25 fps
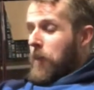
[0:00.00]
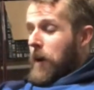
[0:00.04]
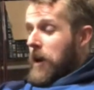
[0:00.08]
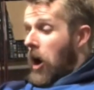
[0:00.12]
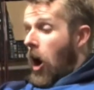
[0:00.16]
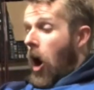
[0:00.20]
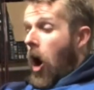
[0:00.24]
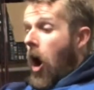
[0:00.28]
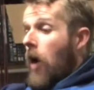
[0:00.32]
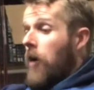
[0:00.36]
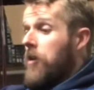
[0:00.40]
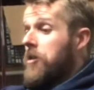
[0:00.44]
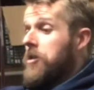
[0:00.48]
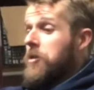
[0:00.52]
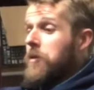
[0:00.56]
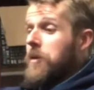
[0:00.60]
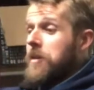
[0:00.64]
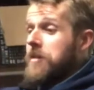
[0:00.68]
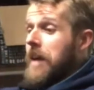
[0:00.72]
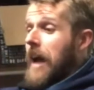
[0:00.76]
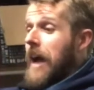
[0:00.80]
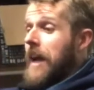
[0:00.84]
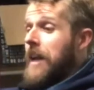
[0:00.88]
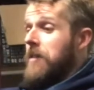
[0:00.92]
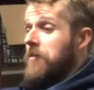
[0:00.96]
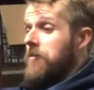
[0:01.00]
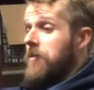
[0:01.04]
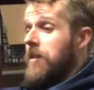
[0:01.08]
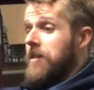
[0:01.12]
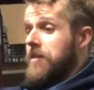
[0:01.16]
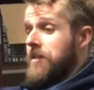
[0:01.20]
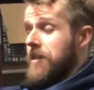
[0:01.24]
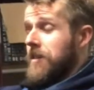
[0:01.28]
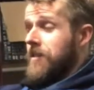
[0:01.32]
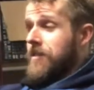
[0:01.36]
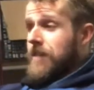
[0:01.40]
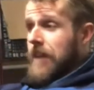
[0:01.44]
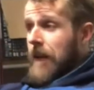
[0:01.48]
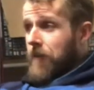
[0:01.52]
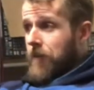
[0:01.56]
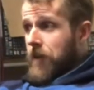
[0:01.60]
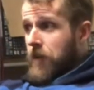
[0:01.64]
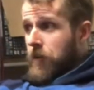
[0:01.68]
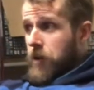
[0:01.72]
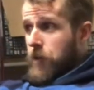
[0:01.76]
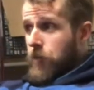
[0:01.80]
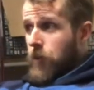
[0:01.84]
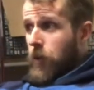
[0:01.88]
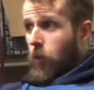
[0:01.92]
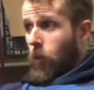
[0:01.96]
But all you're doing is adding risk. And same thing
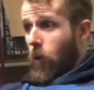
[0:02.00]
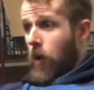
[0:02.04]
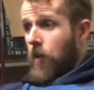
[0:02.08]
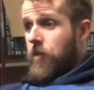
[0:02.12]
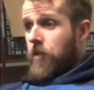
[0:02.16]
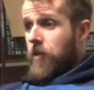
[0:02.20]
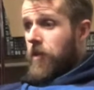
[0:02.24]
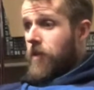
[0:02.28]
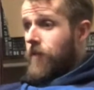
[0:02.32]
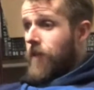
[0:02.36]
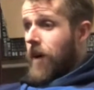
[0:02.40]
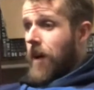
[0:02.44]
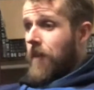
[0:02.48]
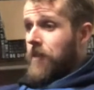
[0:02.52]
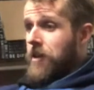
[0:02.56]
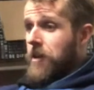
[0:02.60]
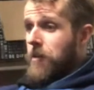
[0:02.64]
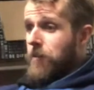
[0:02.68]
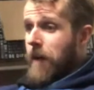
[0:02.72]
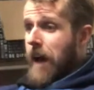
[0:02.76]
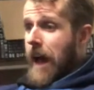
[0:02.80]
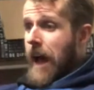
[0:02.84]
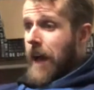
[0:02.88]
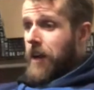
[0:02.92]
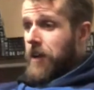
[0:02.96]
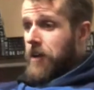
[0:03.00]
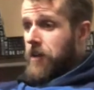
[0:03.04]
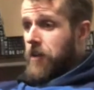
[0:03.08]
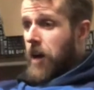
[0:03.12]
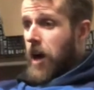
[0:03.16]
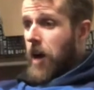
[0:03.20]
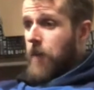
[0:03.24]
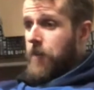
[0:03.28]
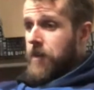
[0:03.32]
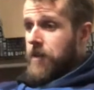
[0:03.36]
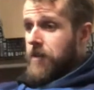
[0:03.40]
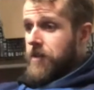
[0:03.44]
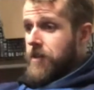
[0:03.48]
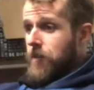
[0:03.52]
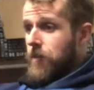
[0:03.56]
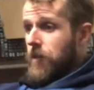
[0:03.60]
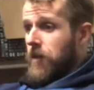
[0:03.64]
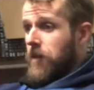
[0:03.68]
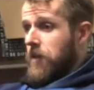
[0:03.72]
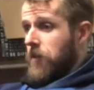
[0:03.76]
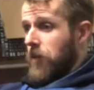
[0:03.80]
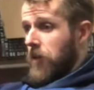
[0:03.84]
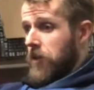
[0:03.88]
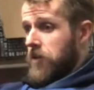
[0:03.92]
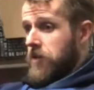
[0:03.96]
when you put 135 on your back and you hop on a
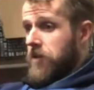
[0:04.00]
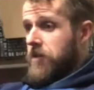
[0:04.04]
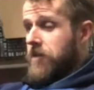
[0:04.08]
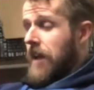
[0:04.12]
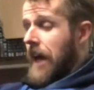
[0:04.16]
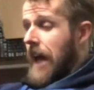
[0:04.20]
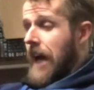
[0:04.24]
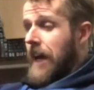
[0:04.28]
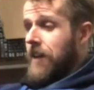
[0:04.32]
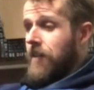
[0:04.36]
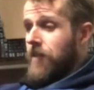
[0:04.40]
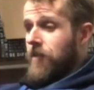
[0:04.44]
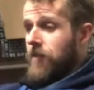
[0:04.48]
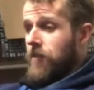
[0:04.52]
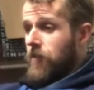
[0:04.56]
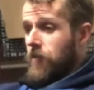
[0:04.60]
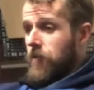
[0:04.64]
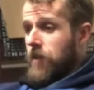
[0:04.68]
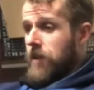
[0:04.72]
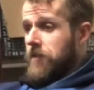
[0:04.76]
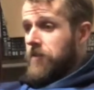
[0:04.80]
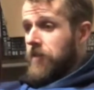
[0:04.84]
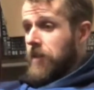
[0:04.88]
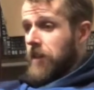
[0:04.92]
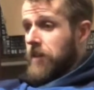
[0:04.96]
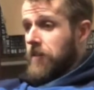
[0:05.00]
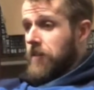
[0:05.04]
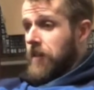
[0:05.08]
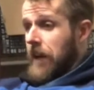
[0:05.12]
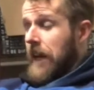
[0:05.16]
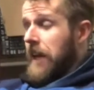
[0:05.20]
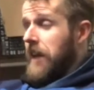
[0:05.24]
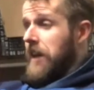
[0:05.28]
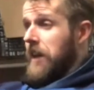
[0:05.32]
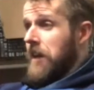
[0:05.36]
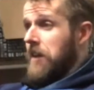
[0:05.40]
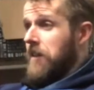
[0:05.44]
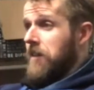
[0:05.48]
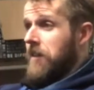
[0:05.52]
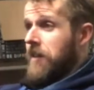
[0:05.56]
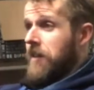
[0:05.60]
stability ball. You're just adding risk like an idiot.